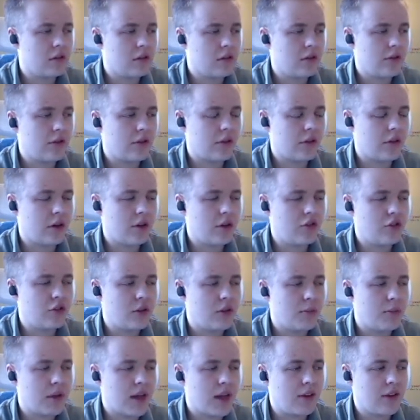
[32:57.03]
So they're not sheep
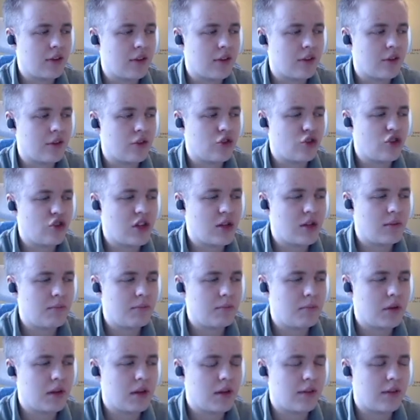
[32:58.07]
in that sense. Sheep
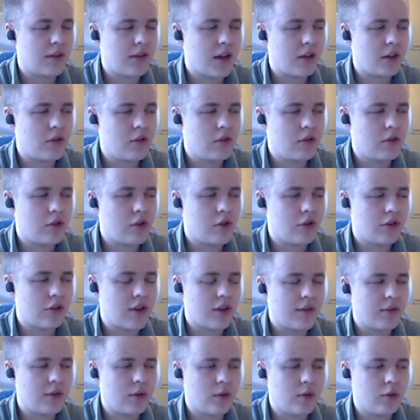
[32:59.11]
in that you just
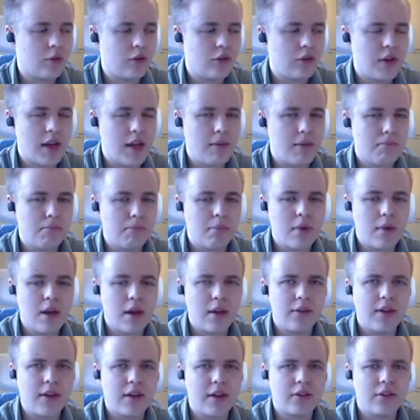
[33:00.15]
have to sleep
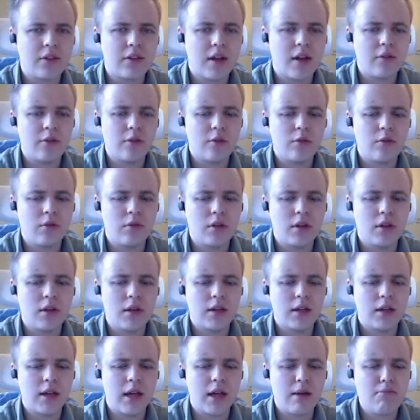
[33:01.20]
and that's how you
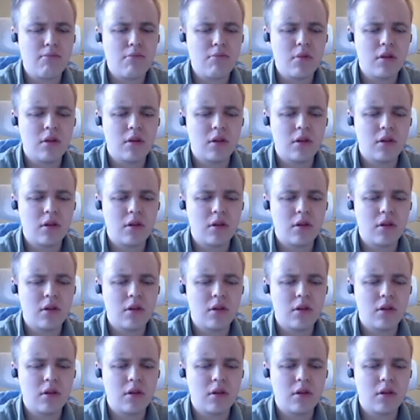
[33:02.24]
get them.